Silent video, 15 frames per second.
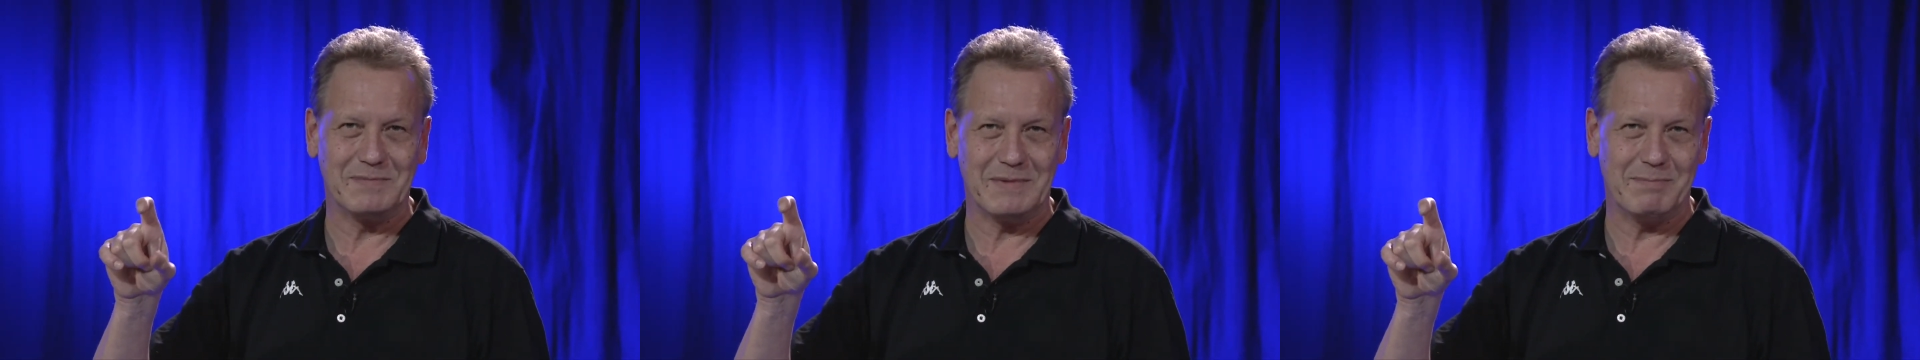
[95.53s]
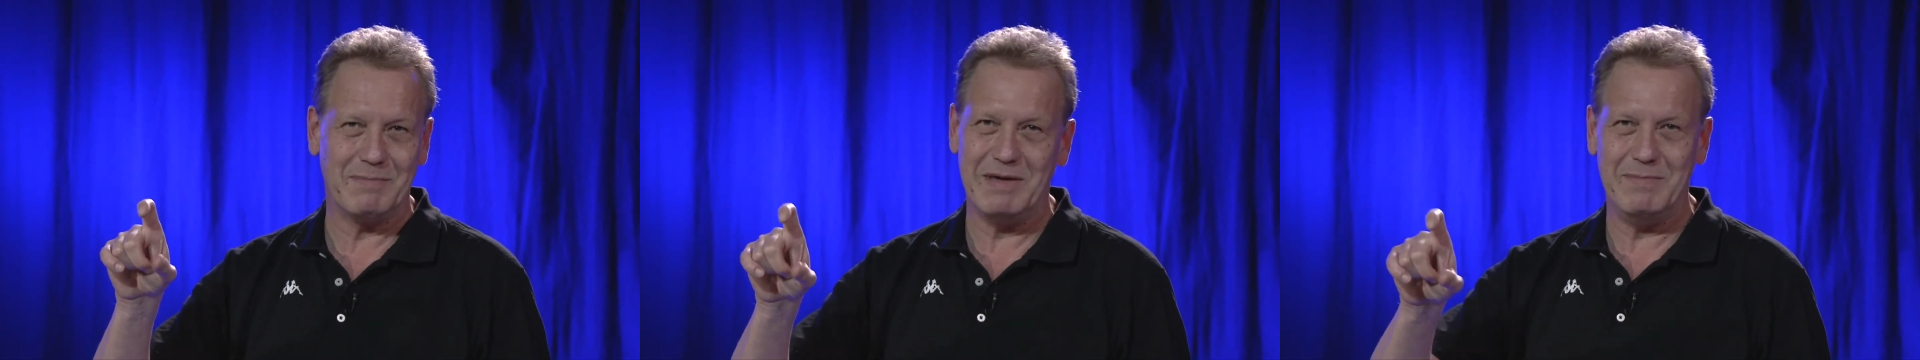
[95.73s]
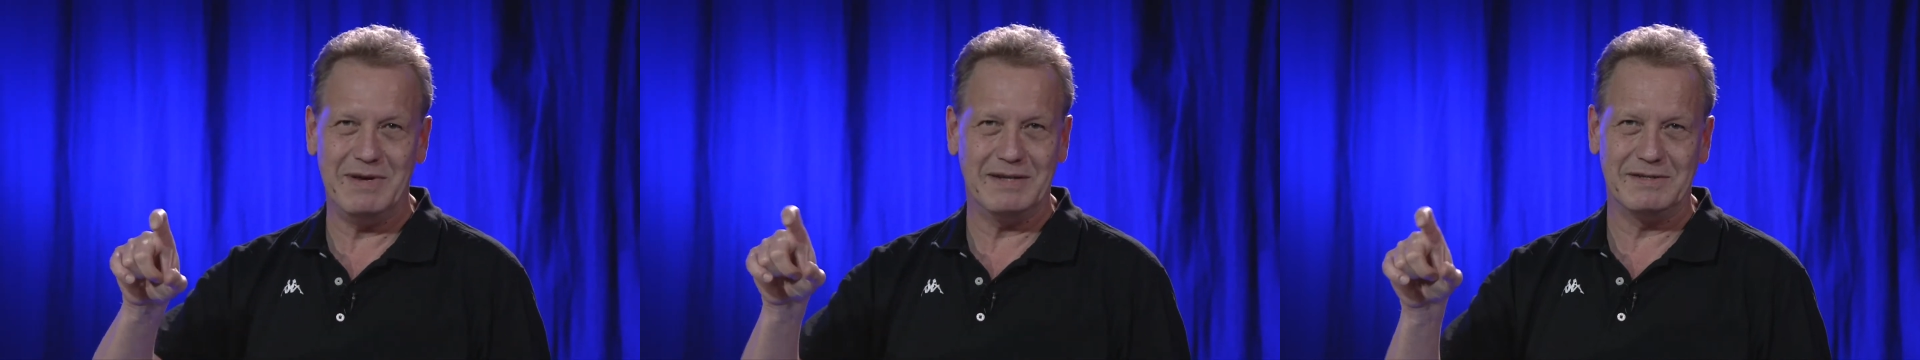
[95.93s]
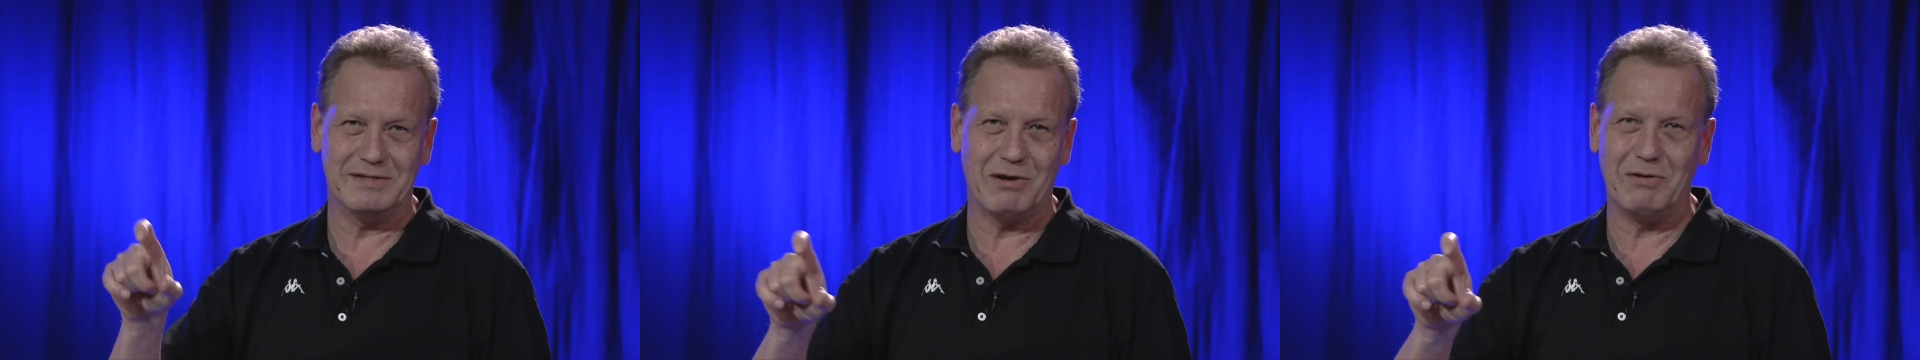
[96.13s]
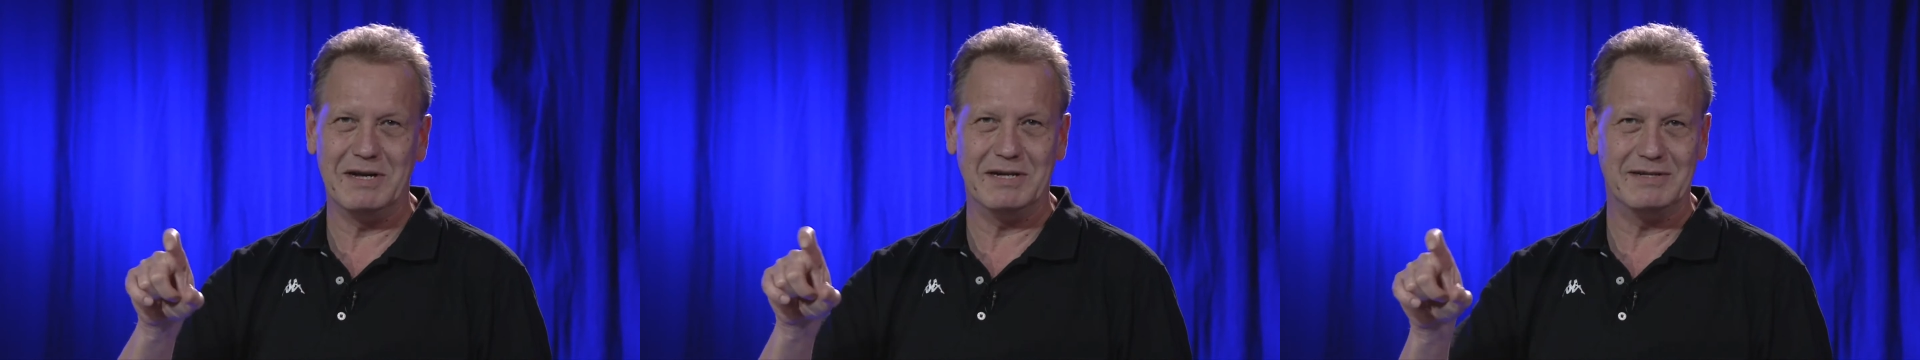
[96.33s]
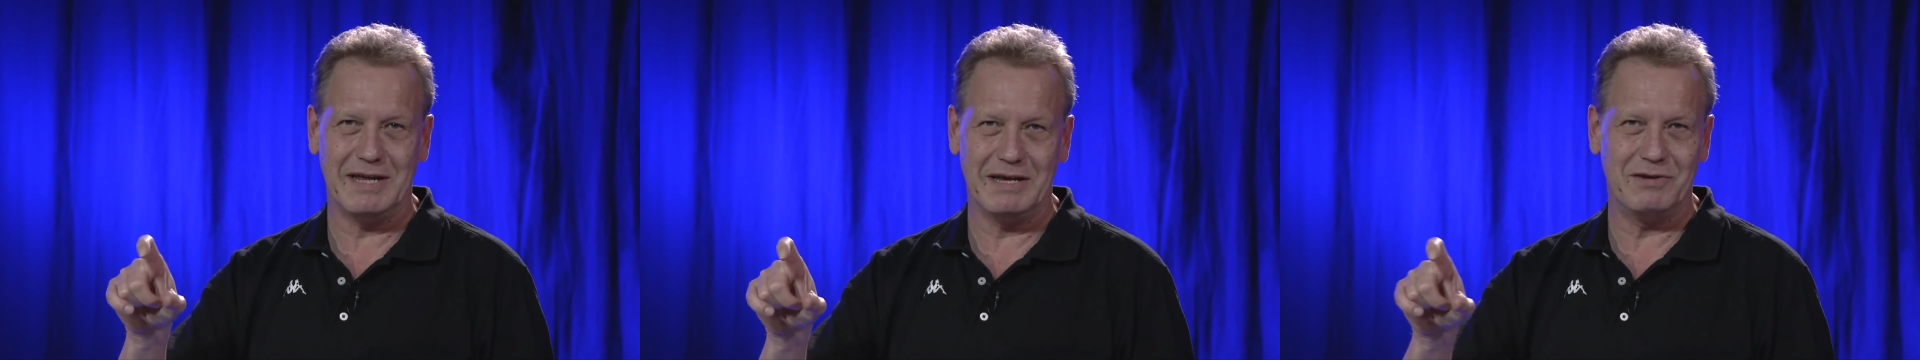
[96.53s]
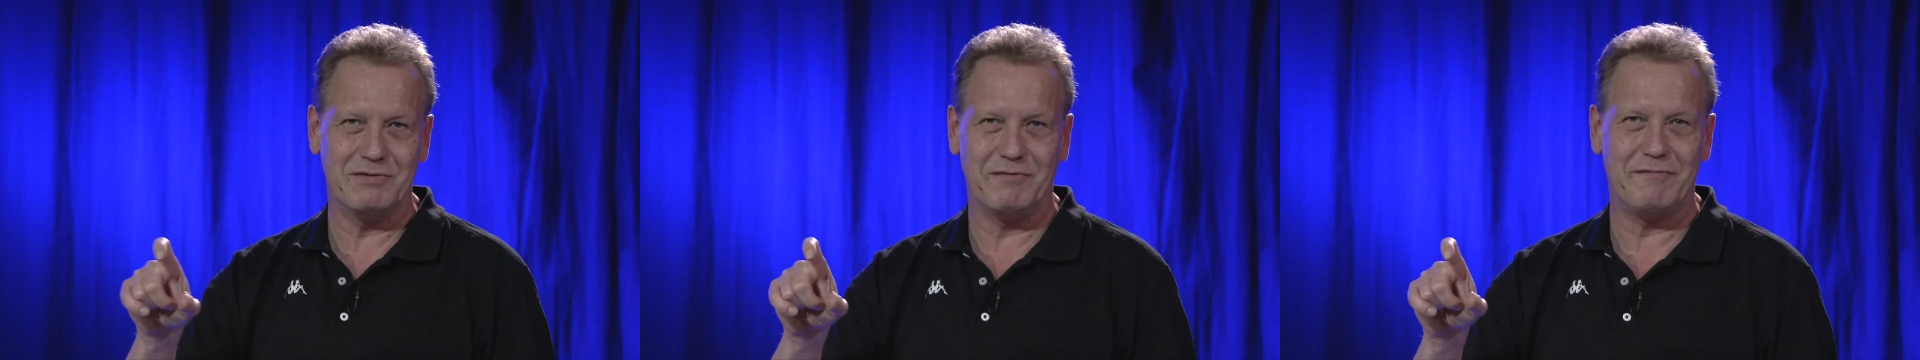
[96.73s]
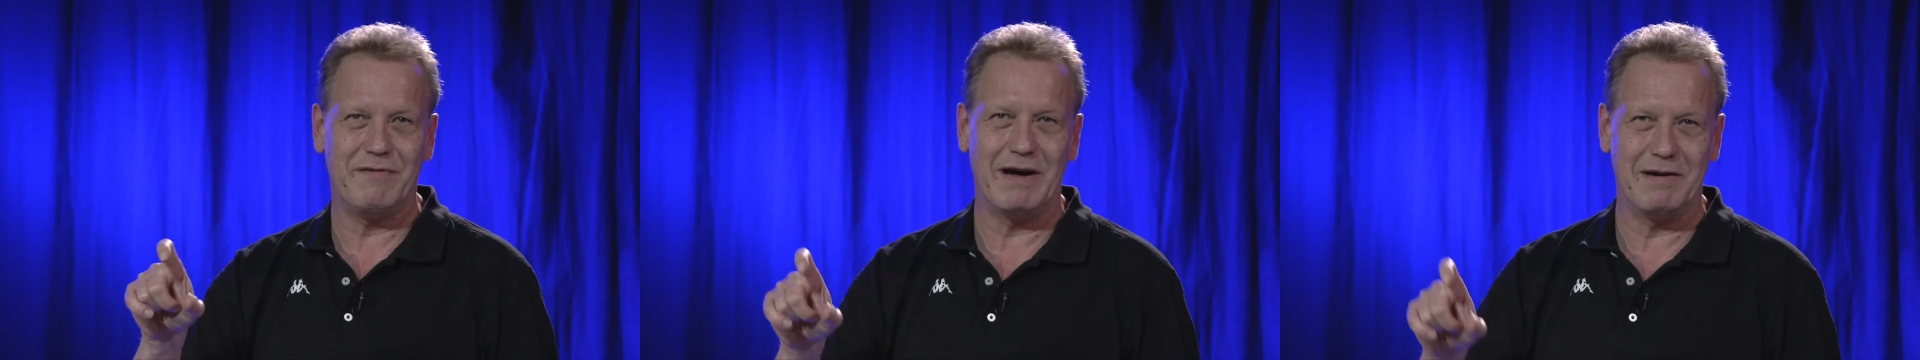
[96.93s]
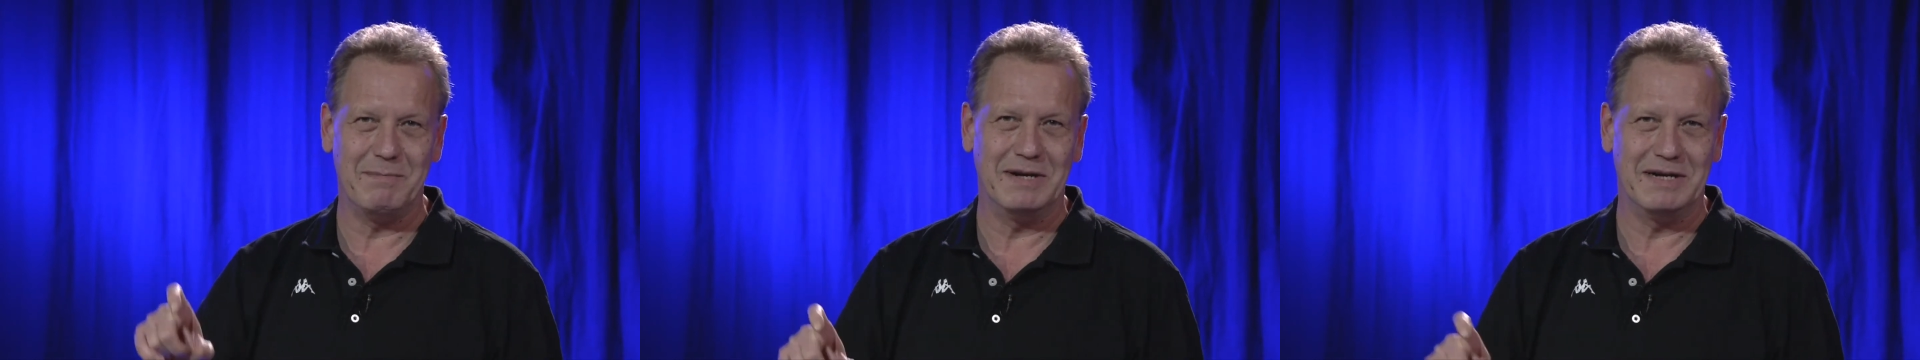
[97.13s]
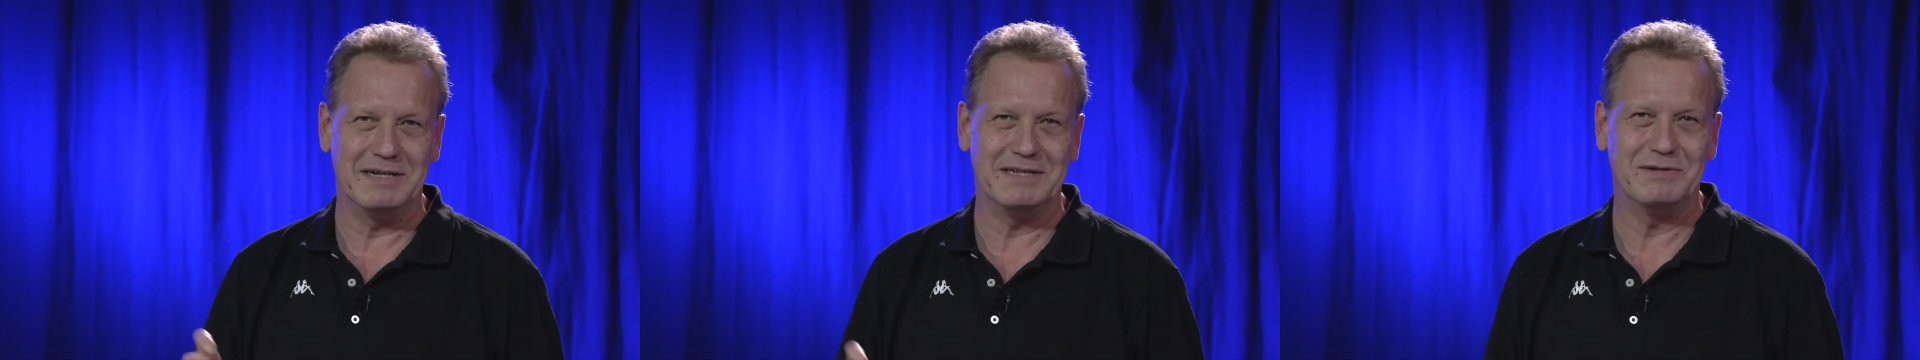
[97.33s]
Maybe it's only take you 5
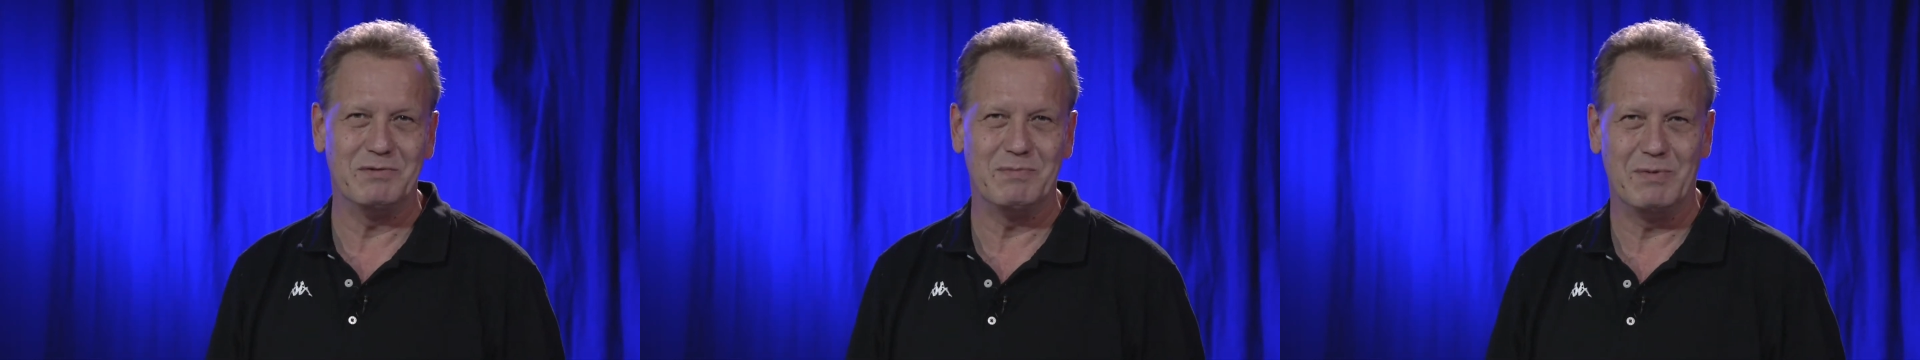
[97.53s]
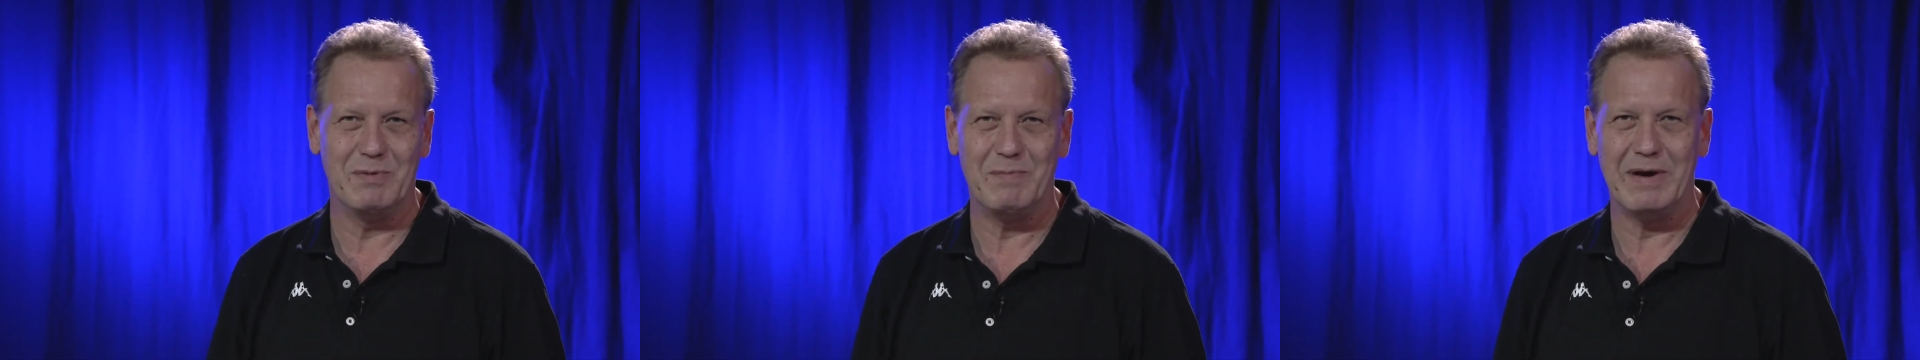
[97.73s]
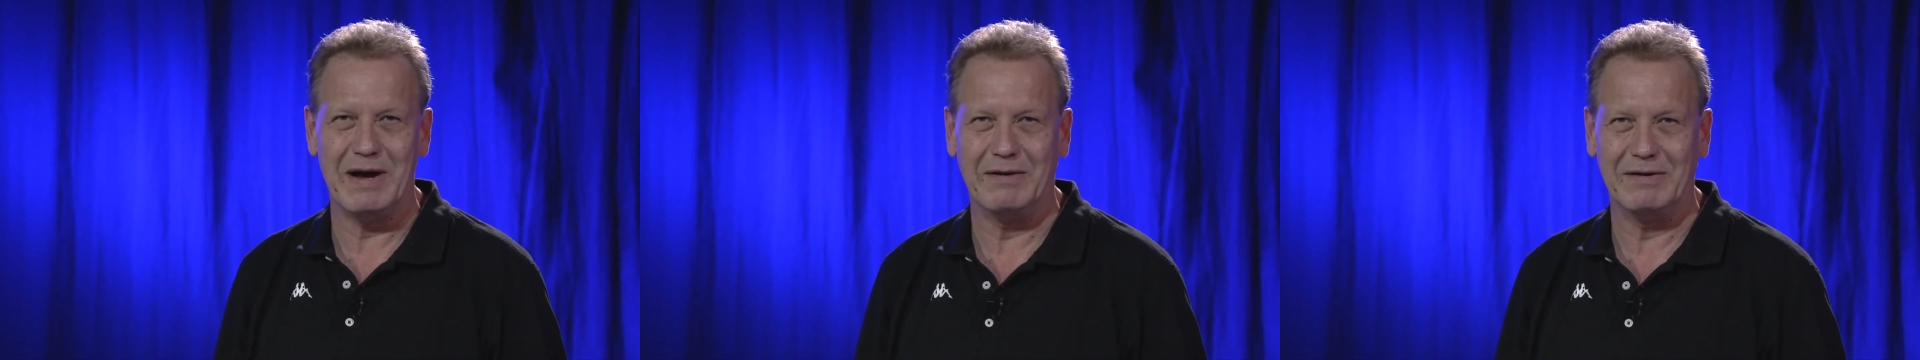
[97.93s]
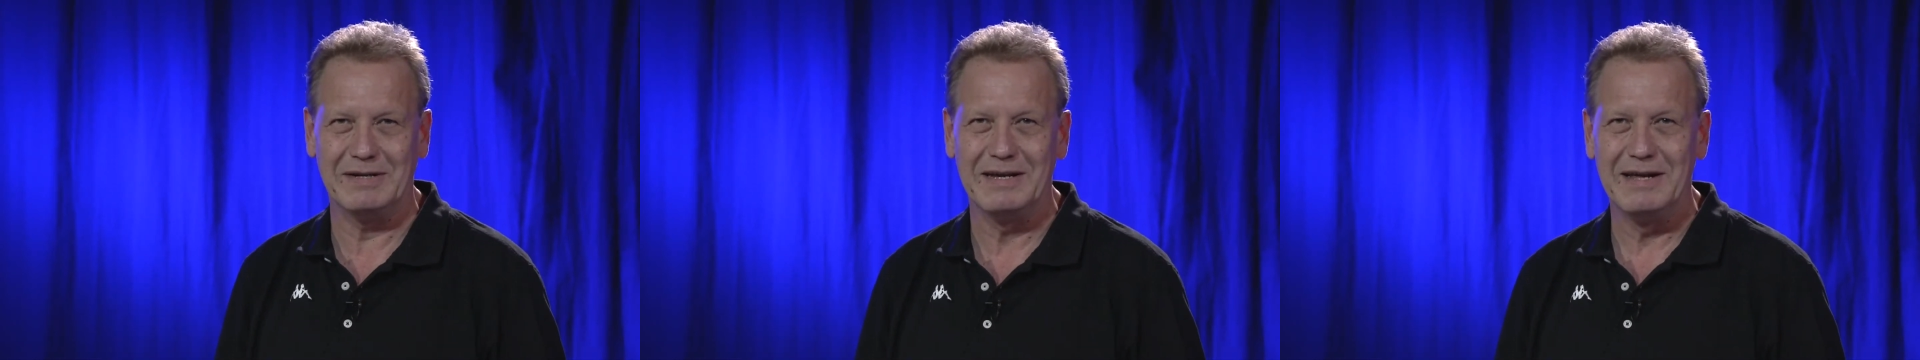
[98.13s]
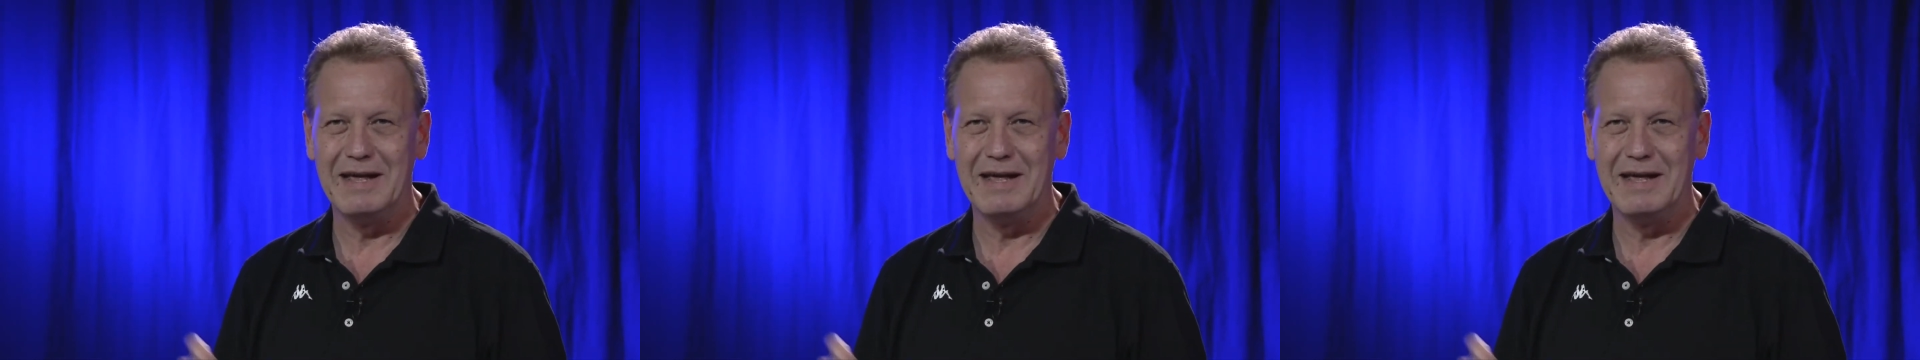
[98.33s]
minutes to prepare it.